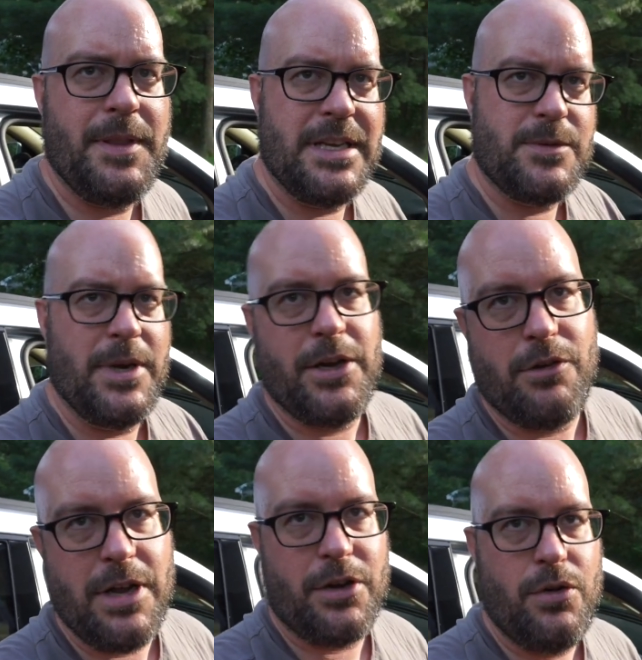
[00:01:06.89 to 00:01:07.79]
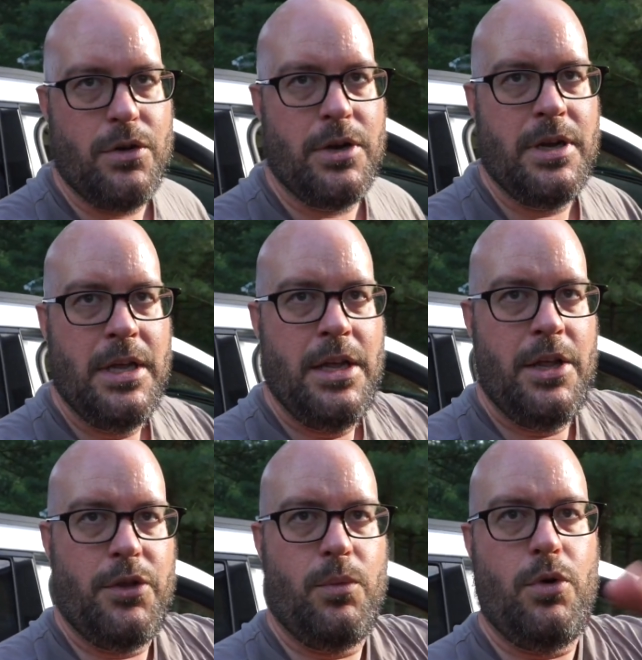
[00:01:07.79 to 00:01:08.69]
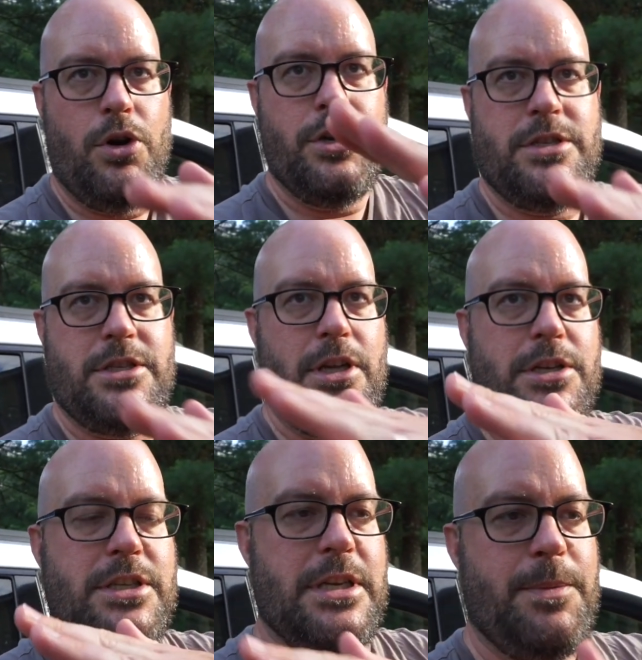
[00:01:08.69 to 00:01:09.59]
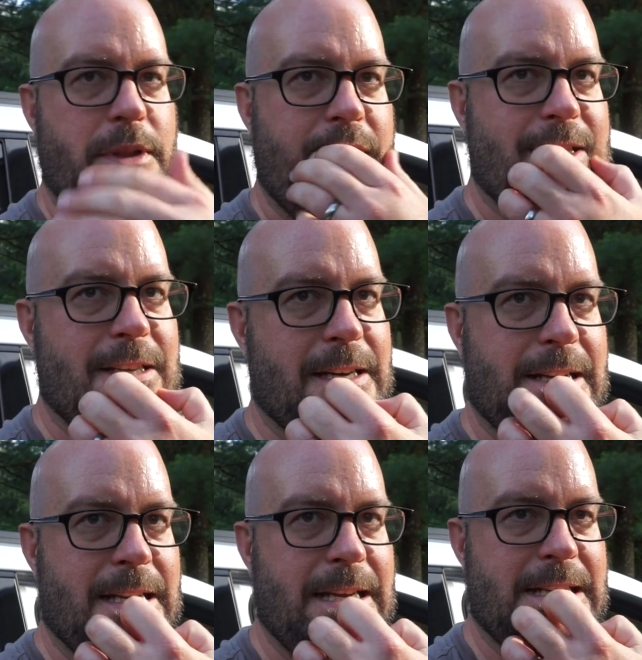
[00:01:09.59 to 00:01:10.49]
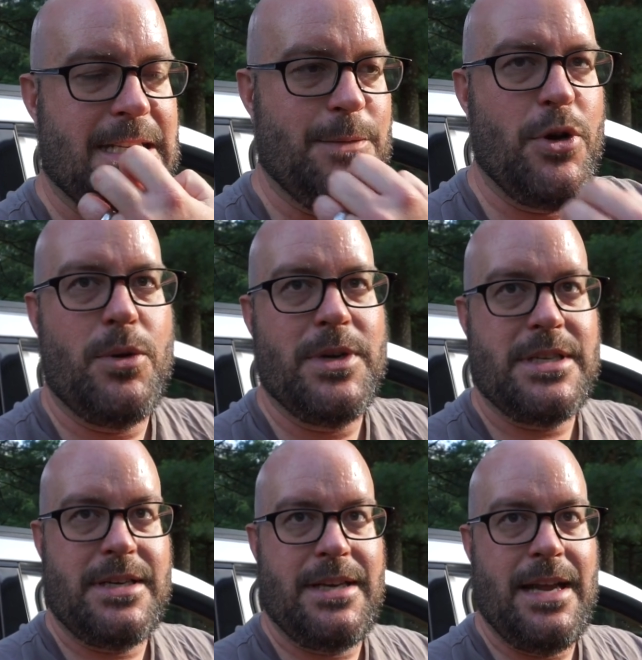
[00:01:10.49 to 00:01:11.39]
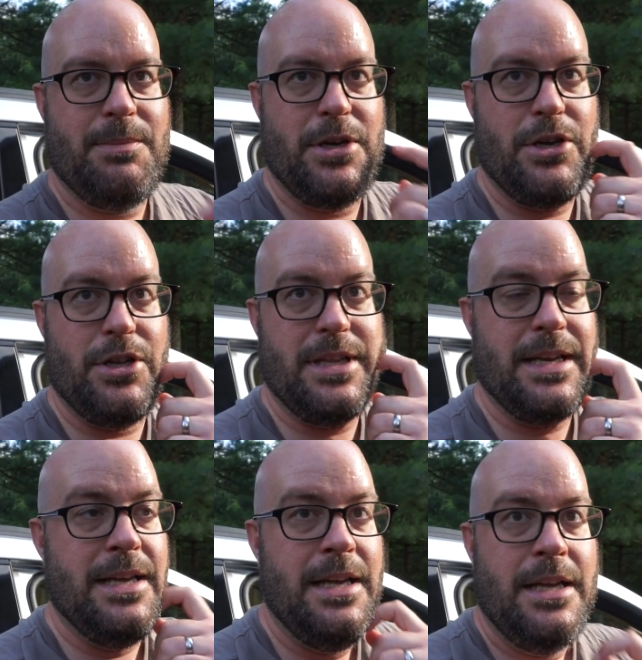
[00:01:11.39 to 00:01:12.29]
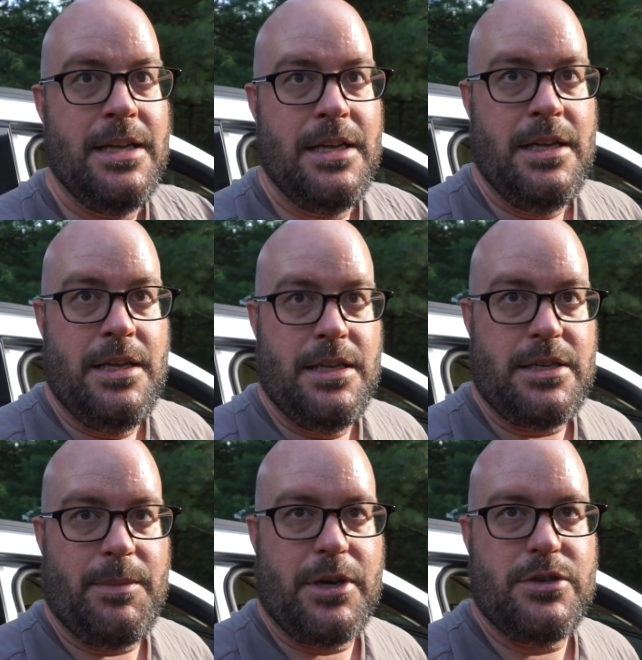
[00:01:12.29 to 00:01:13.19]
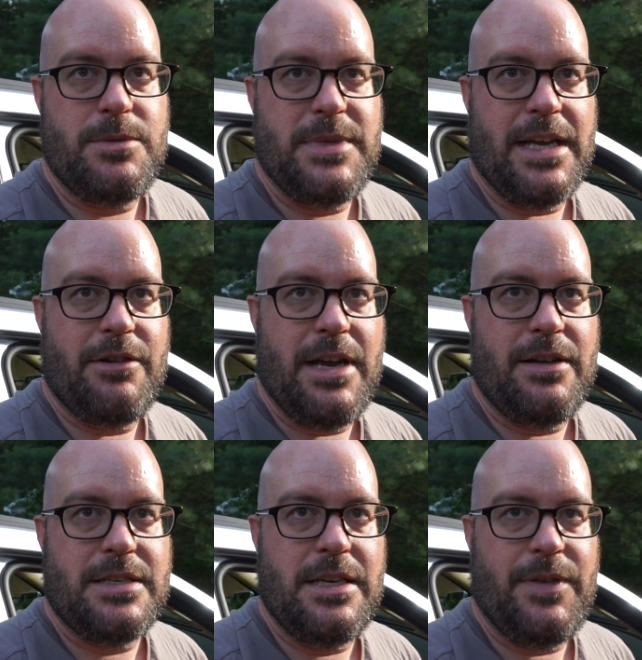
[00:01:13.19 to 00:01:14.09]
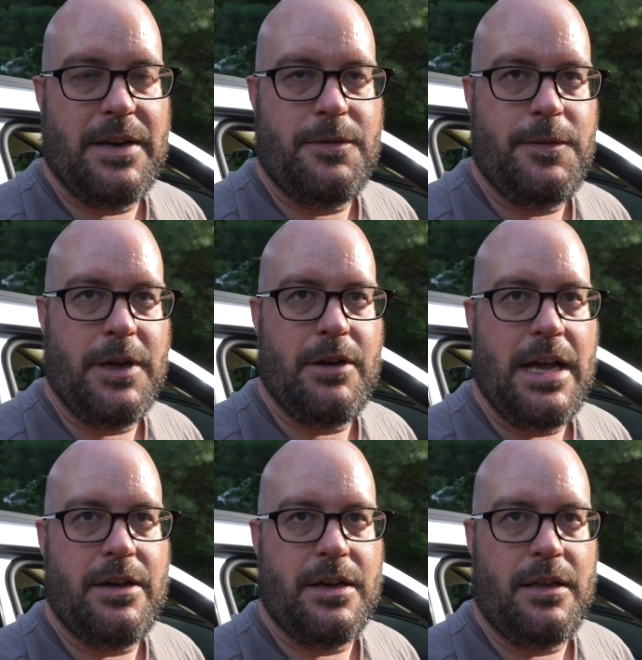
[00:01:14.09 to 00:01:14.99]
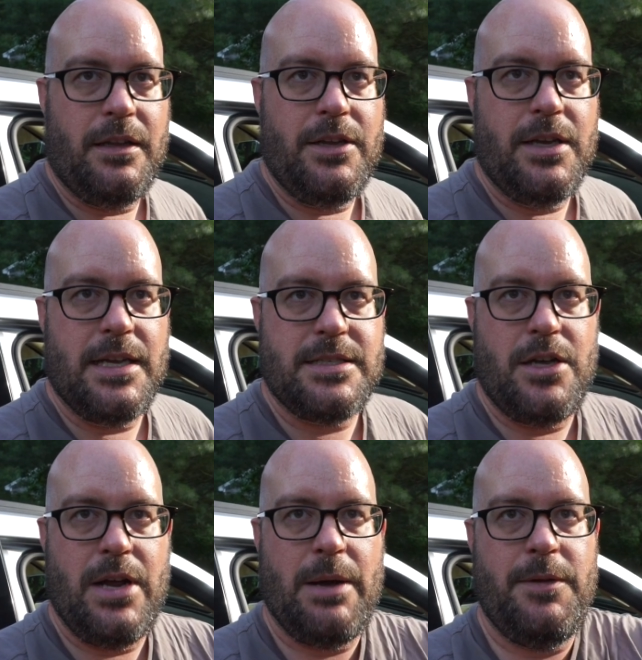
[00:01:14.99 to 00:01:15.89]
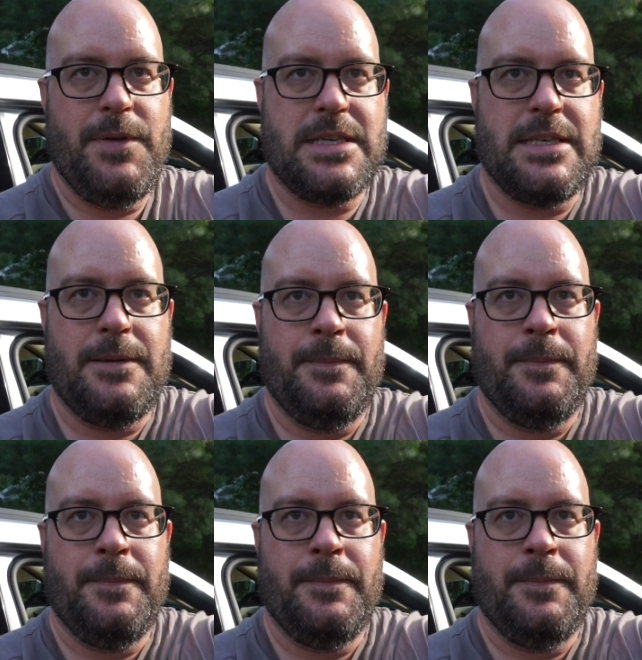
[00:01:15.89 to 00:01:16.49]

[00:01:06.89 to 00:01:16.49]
I think it's when I go around a corner, the water sloshes up on that side and hits the motor, which can't be a good thing. So I'm gonna do some digging around, see if I can figure it out, and I'll let you guys know how we fix it.